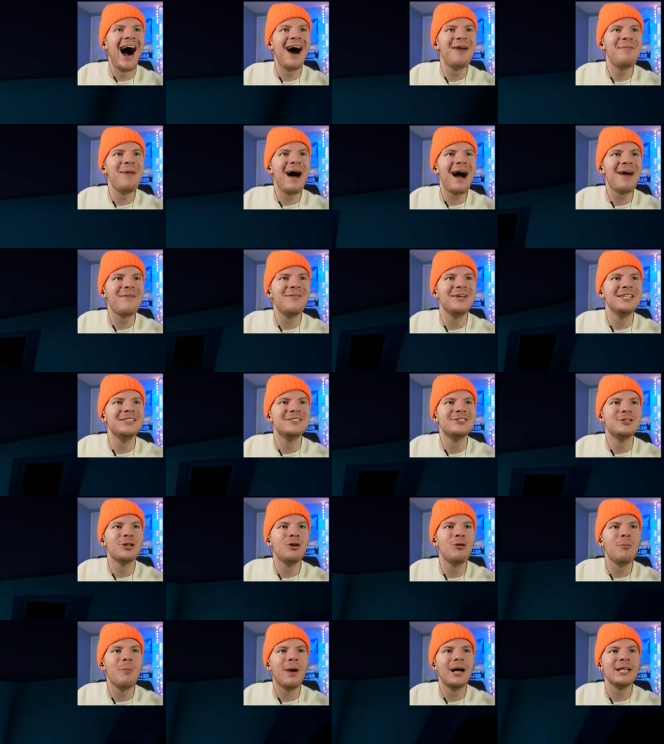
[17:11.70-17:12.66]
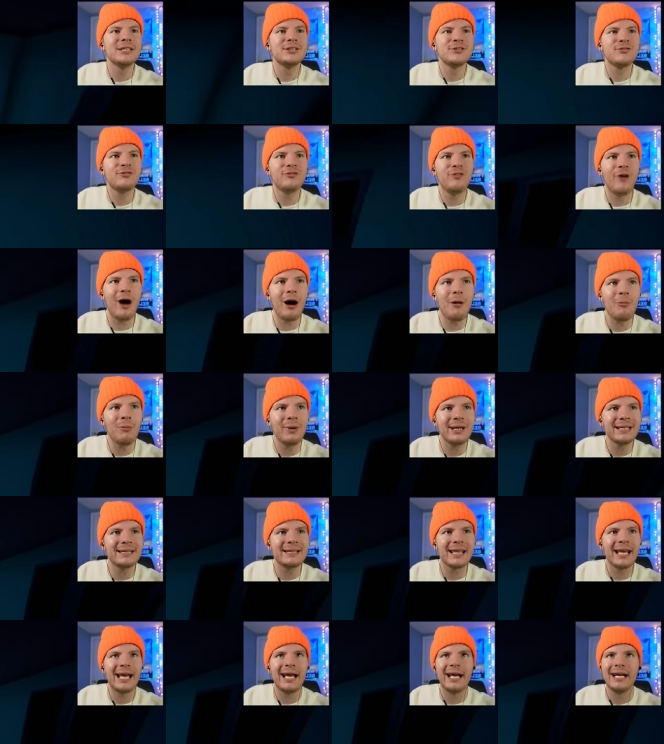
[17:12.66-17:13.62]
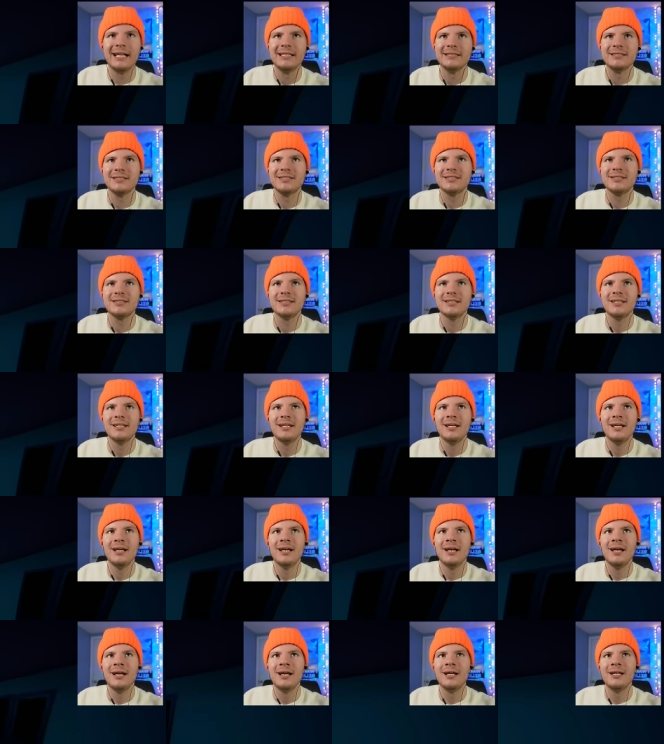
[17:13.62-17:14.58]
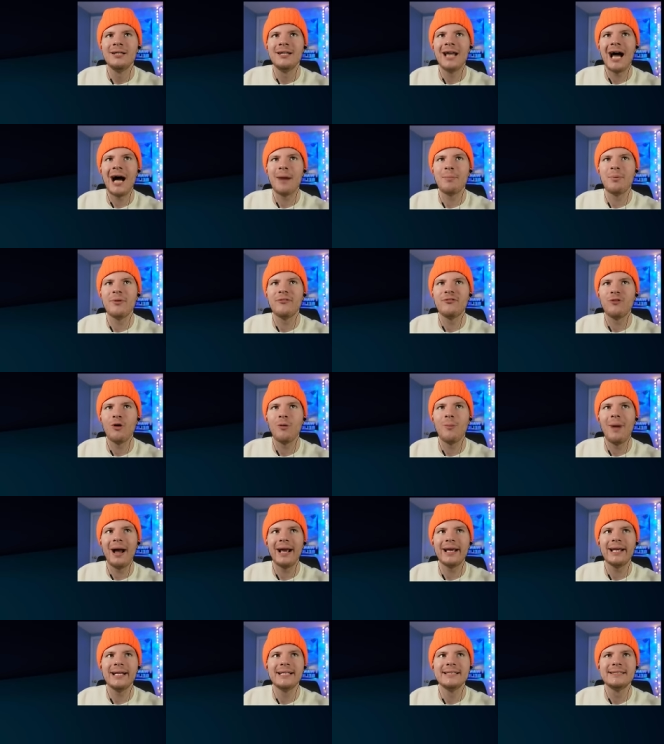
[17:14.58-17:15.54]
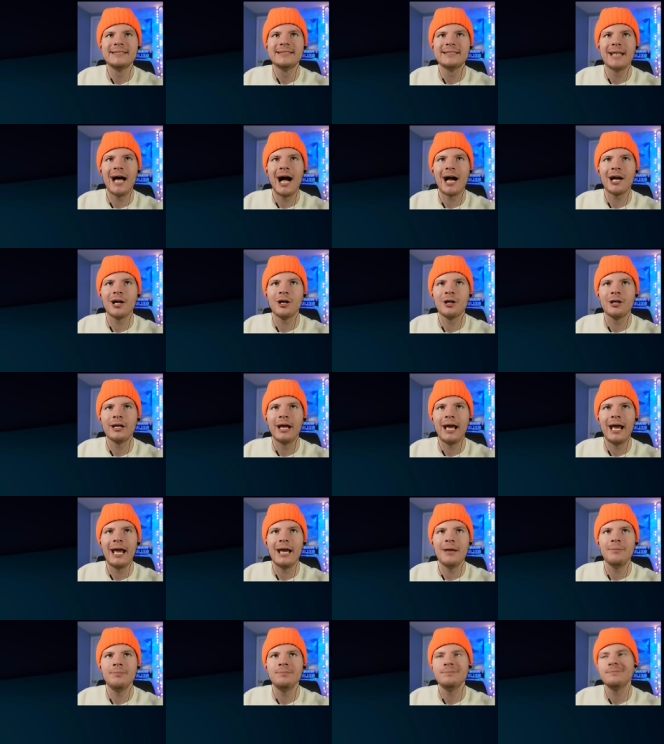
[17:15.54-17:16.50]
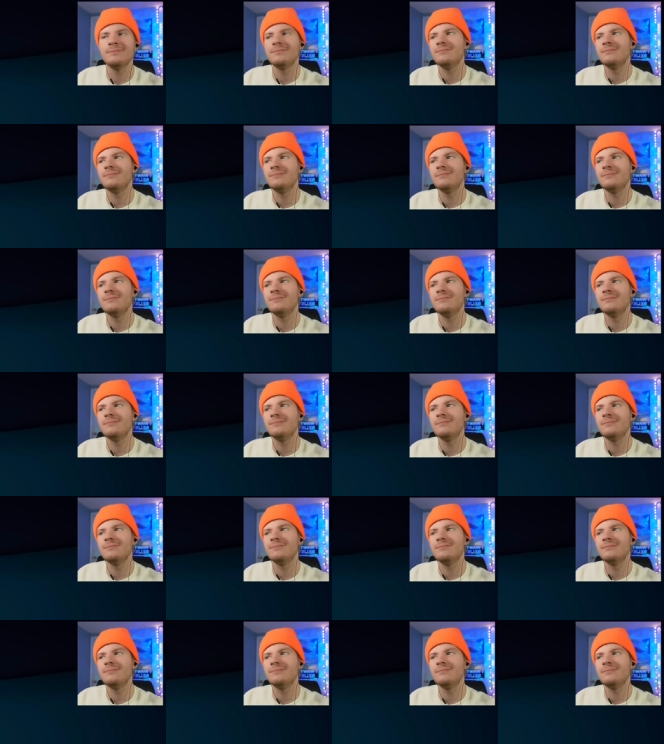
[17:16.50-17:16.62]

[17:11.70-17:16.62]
having too much fun with this. Not before my kid's soccer game.